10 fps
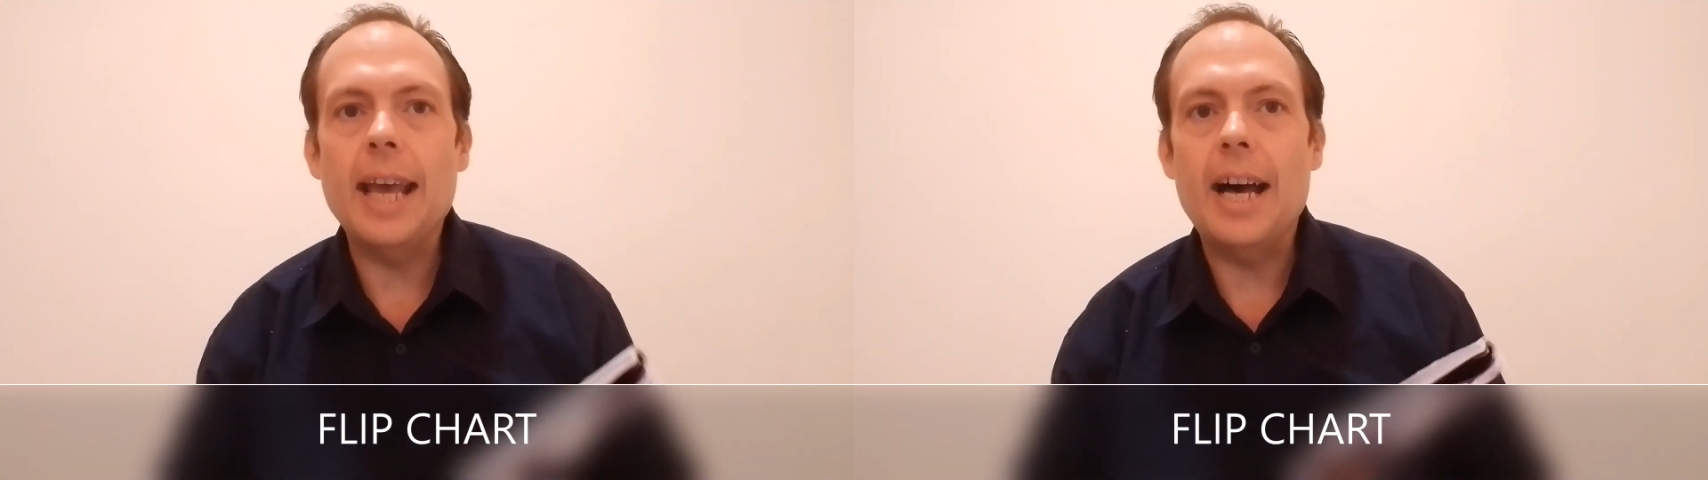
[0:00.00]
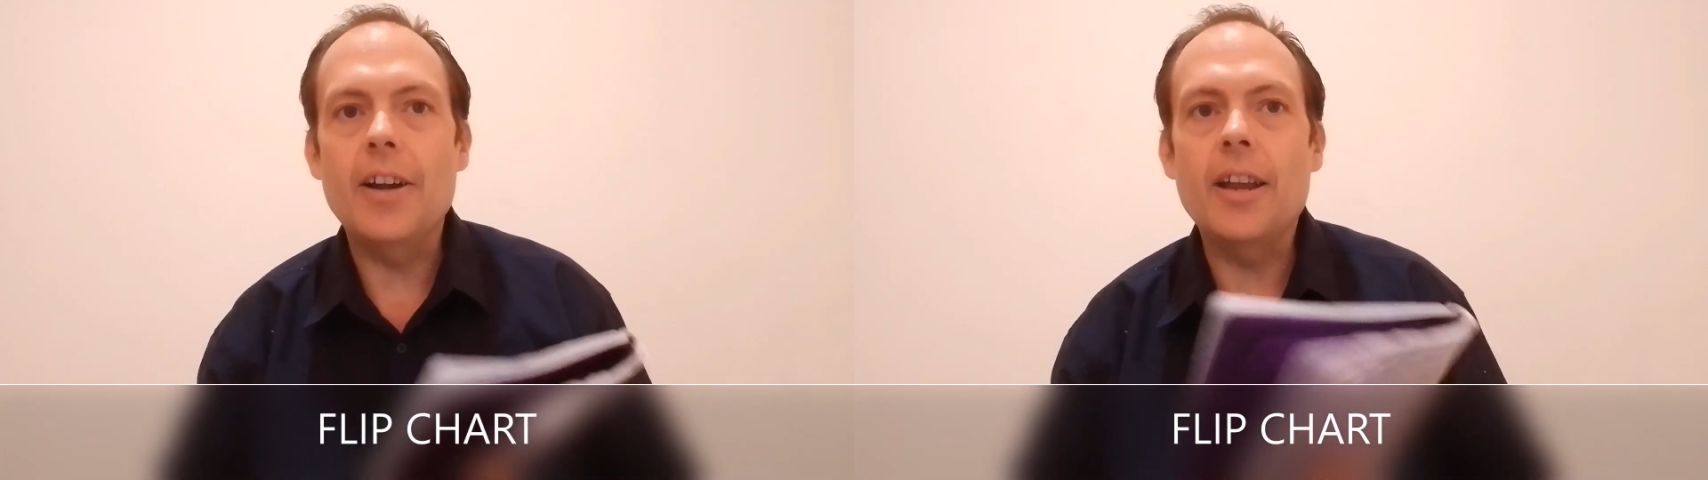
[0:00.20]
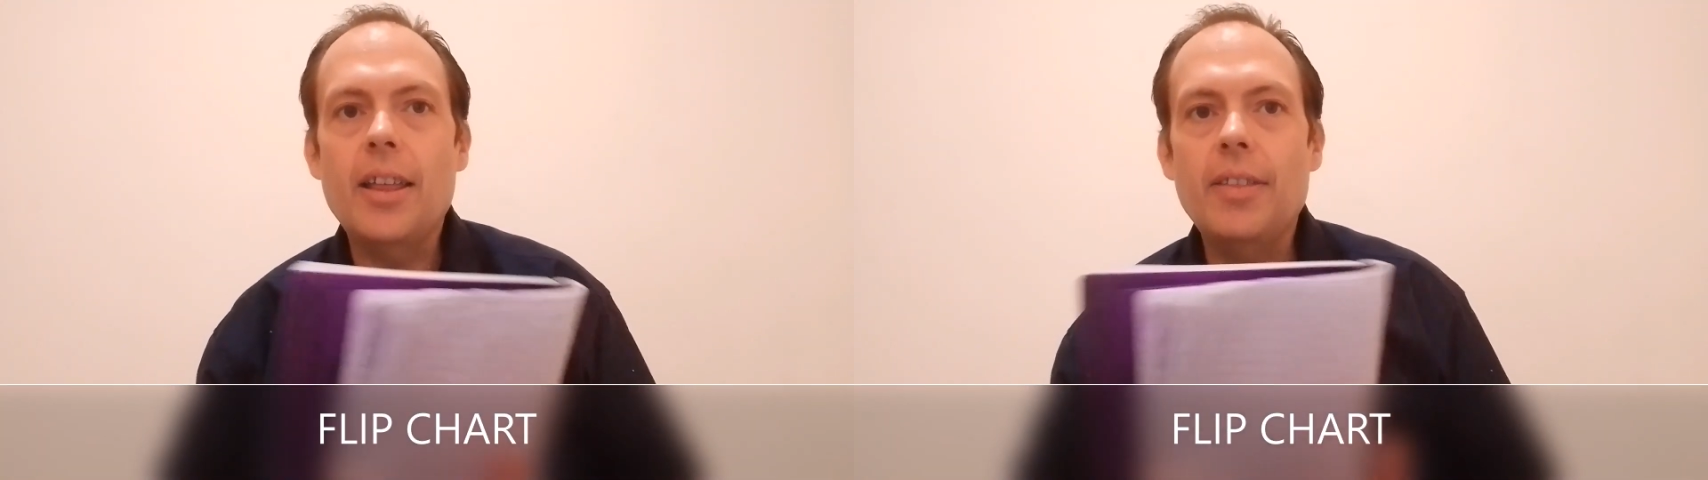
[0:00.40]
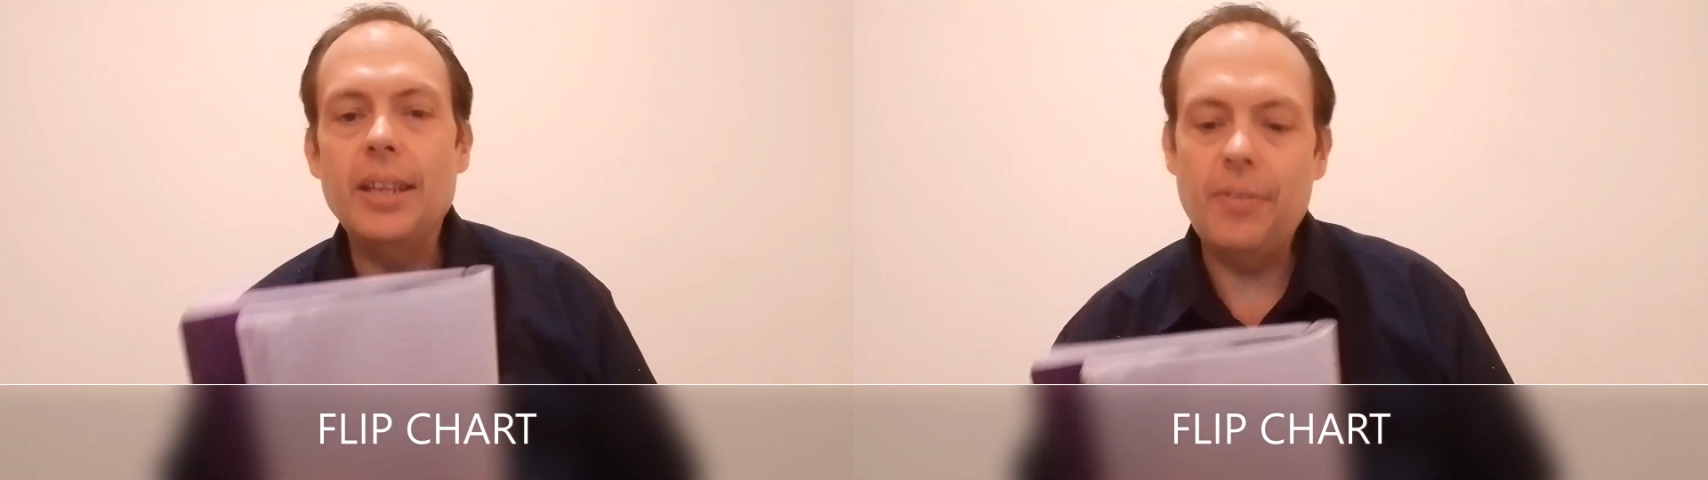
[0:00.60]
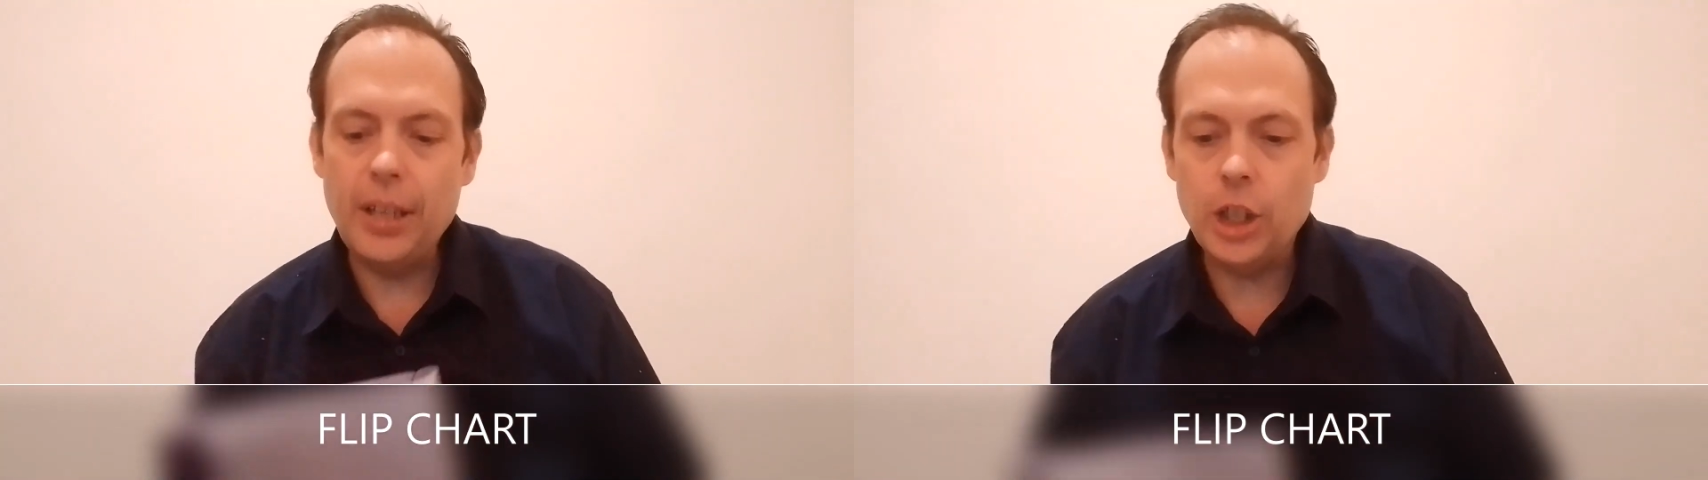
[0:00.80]
down
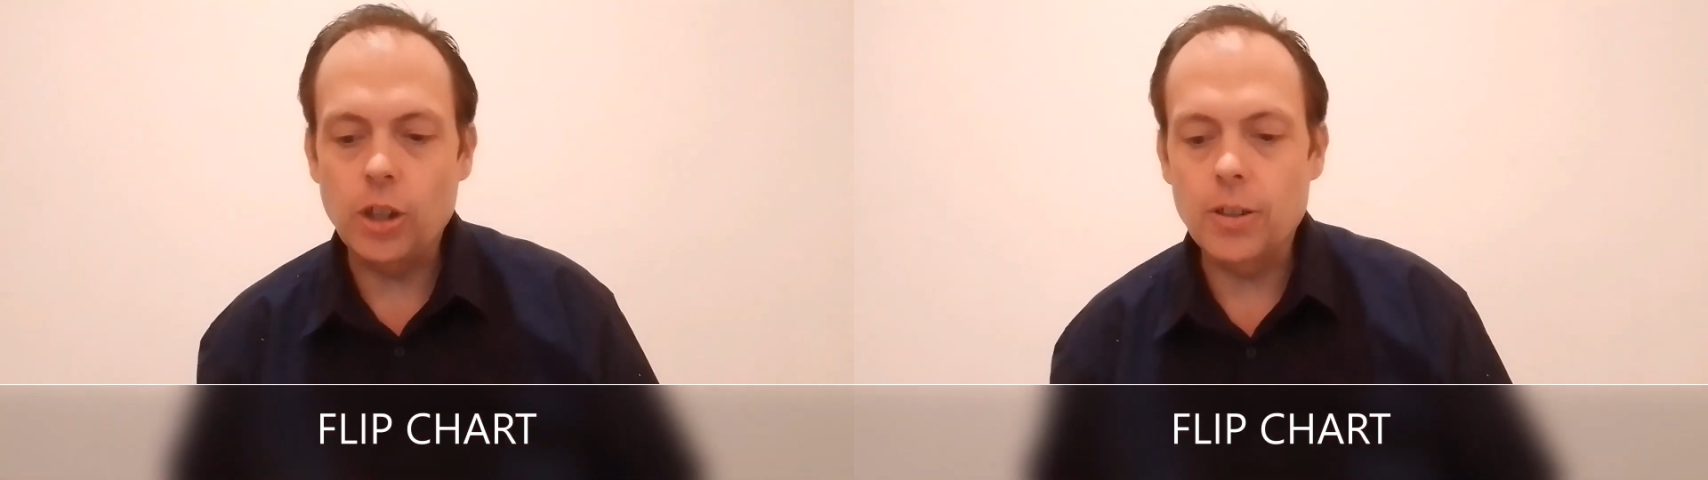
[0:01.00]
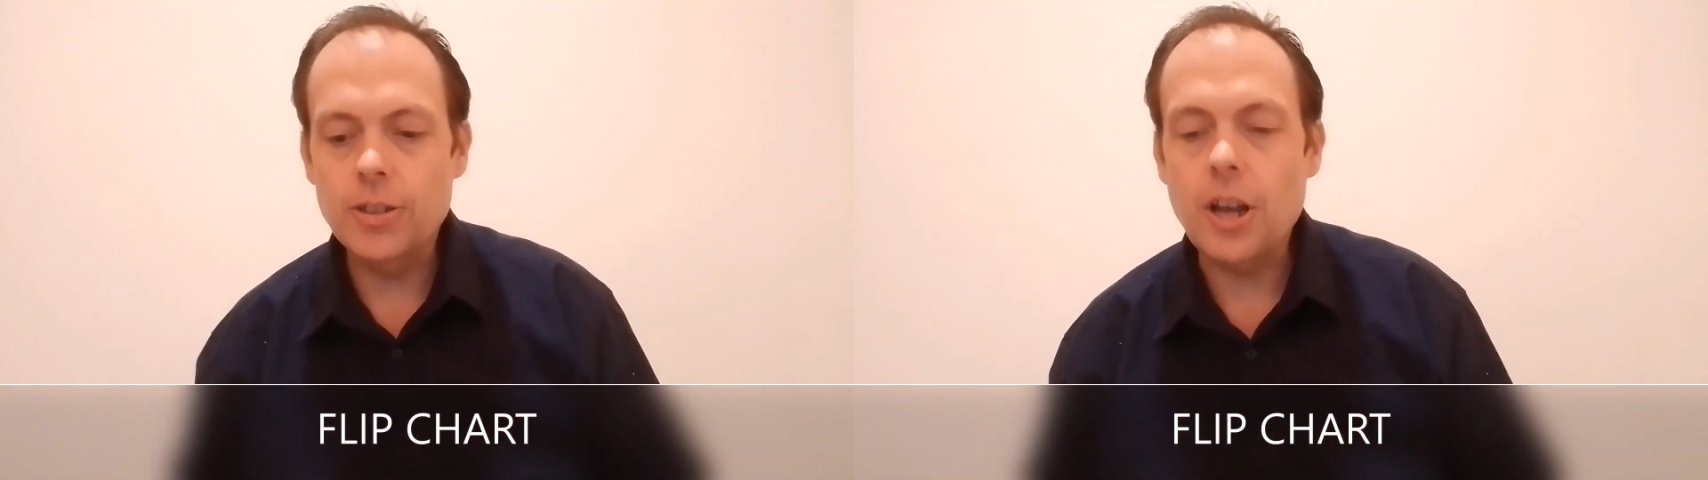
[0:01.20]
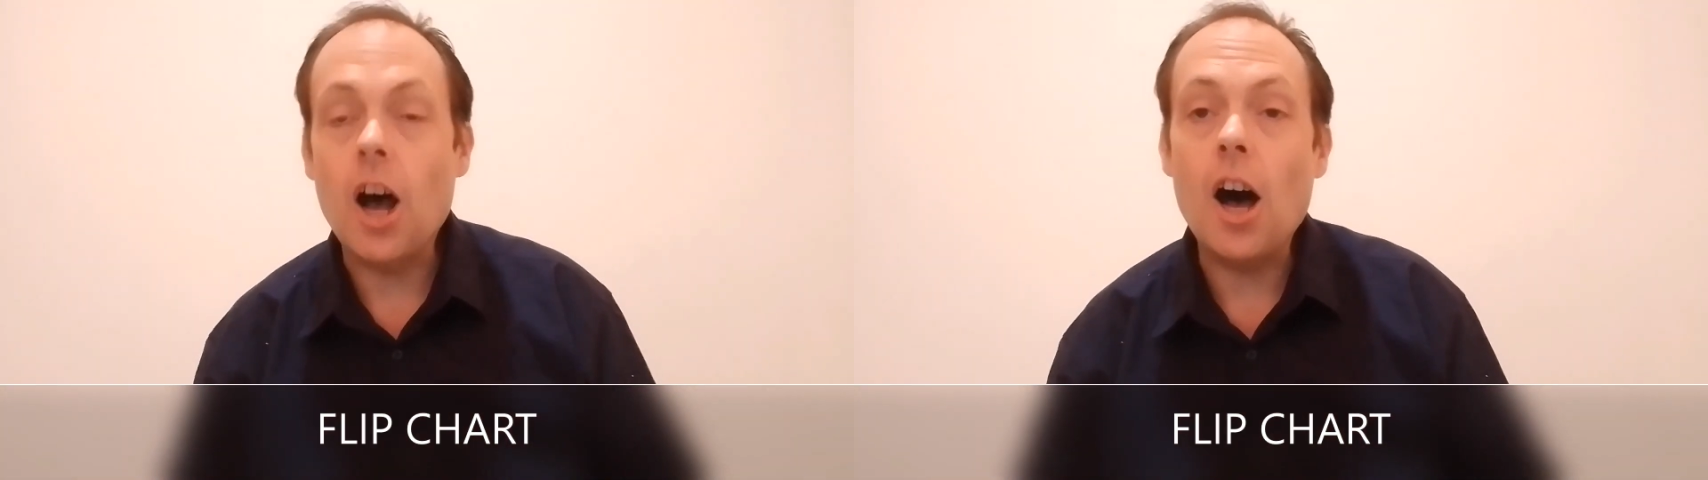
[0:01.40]
the figures